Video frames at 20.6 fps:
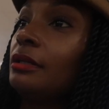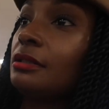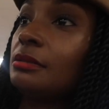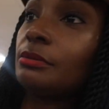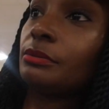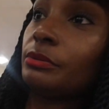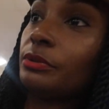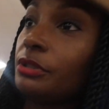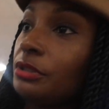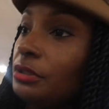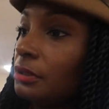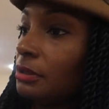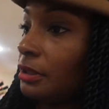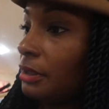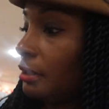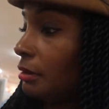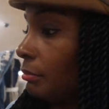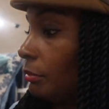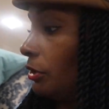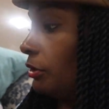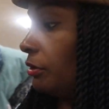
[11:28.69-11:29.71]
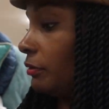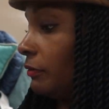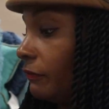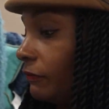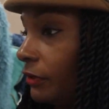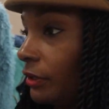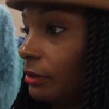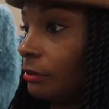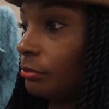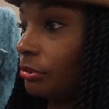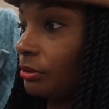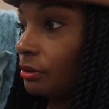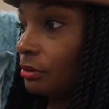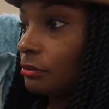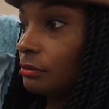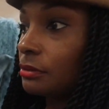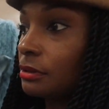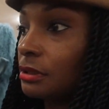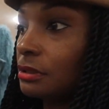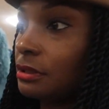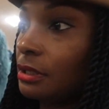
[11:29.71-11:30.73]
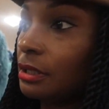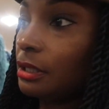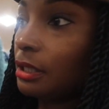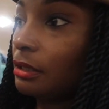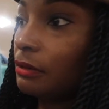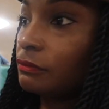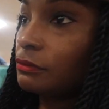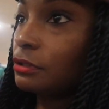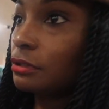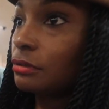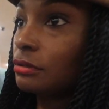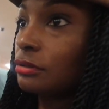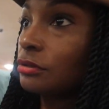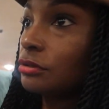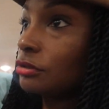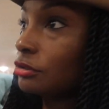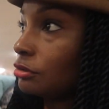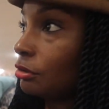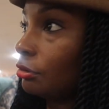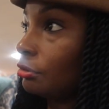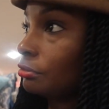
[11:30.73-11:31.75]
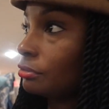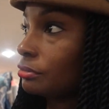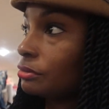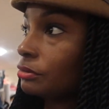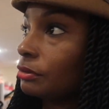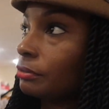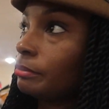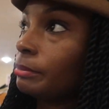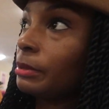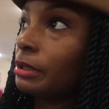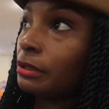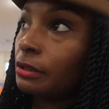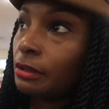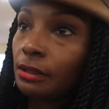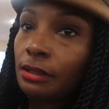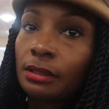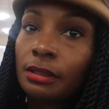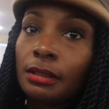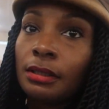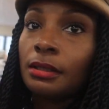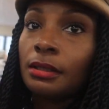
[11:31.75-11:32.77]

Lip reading: husband we should have came here to find pillows, because they have just so many.